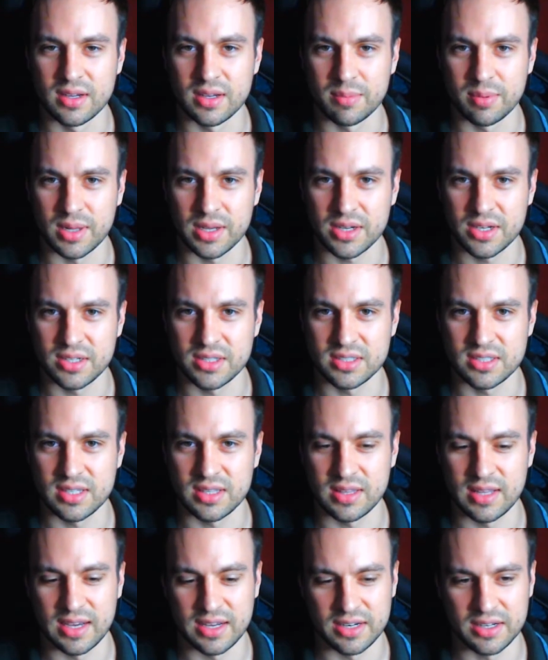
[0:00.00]
plugins
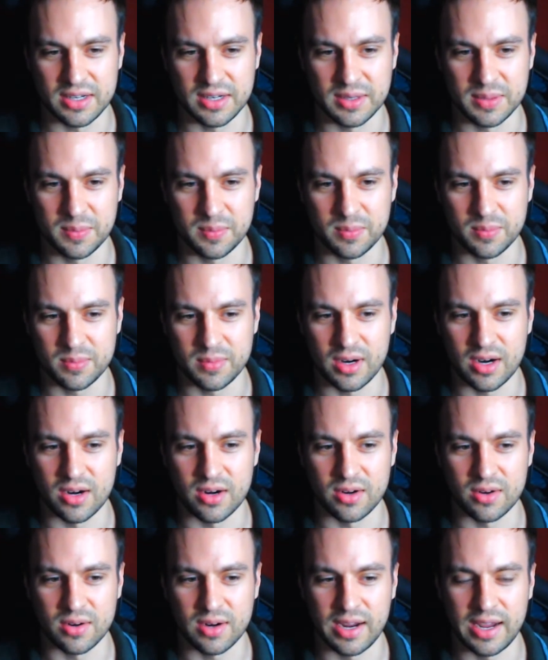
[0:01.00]
that
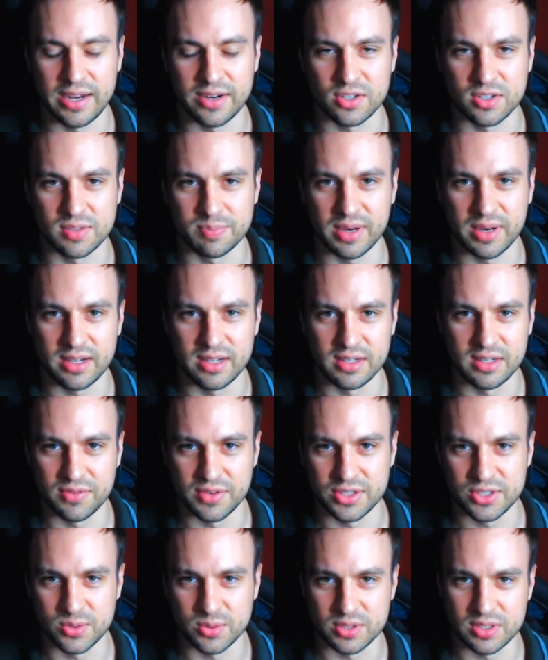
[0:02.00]
are handled by
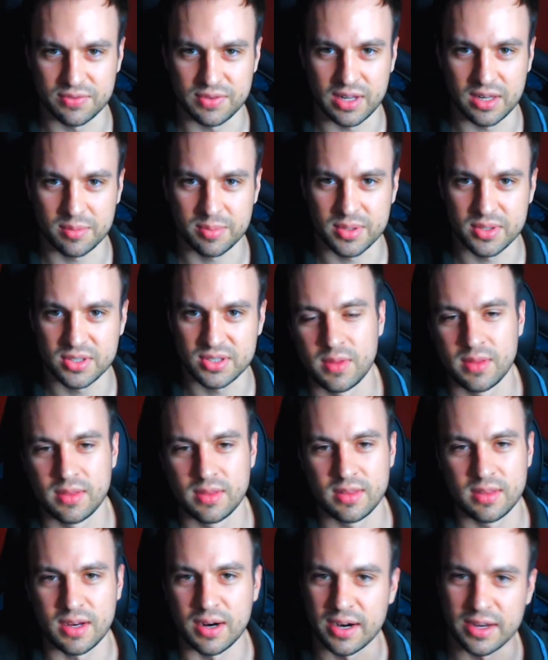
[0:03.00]
individual developers.
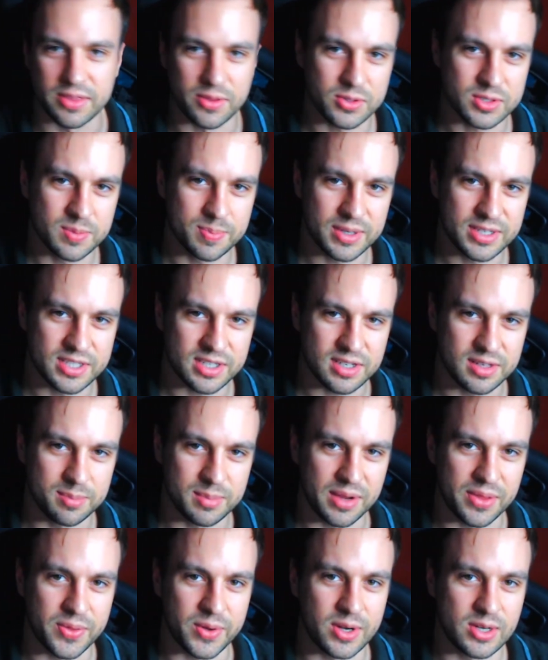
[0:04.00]
All right, those are basically
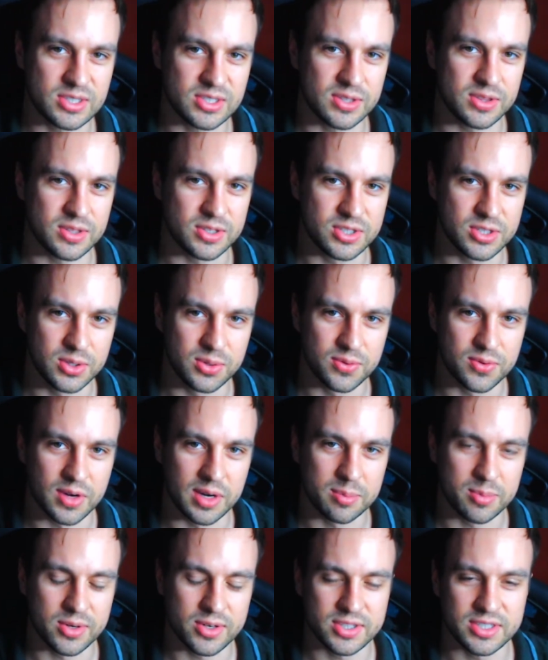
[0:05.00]
my thoughts on the two
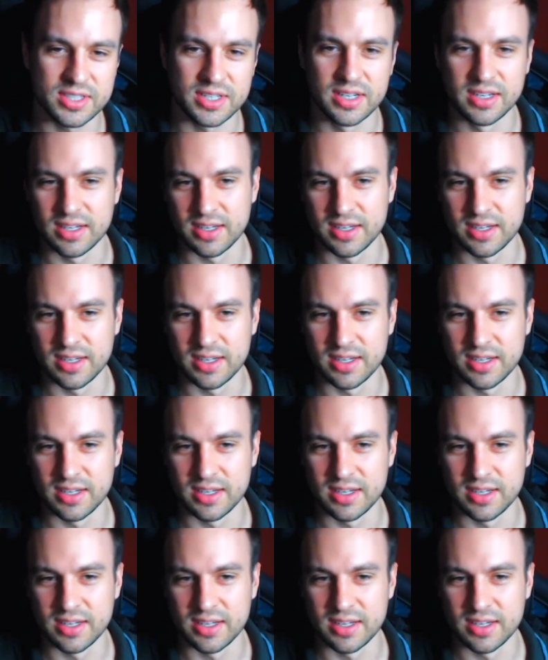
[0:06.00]
frameworks.